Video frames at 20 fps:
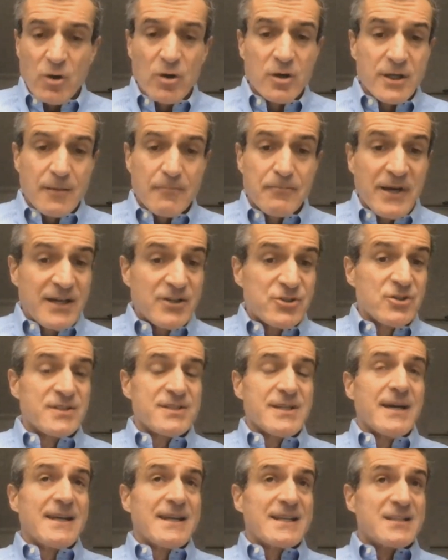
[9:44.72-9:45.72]
earlier
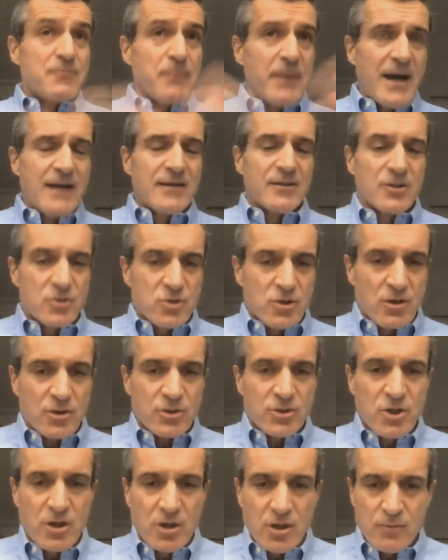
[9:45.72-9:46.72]
patients and expand the
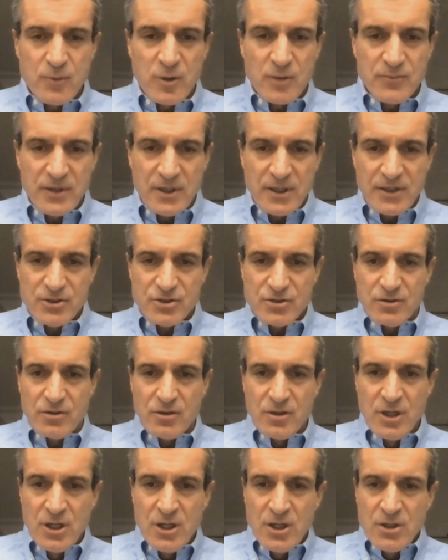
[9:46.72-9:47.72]
target
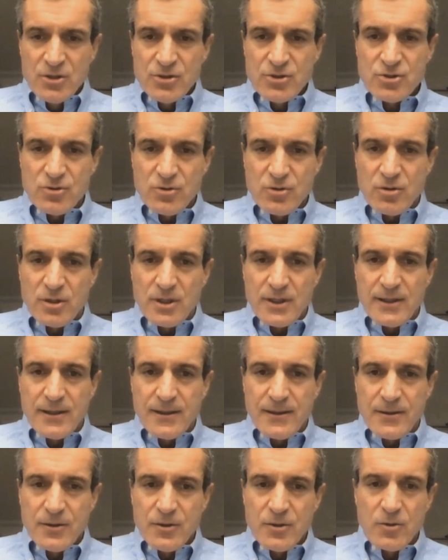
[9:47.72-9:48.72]
population to
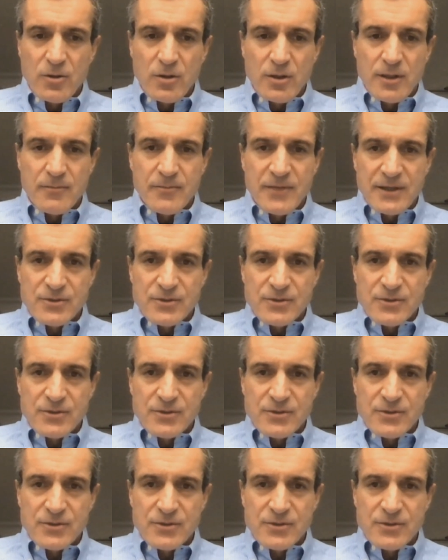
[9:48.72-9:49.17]
earlier